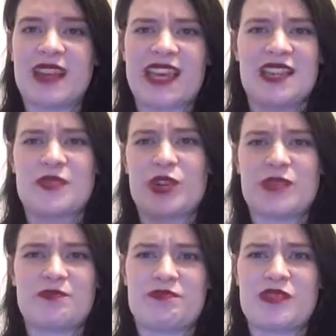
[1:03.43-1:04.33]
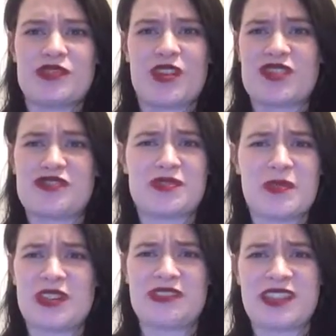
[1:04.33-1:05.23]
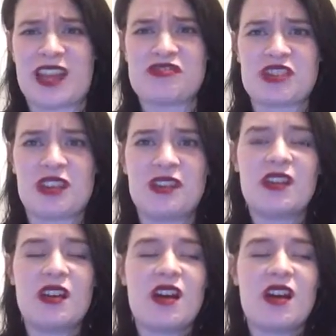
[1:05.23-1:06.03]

I guess, more structured middle section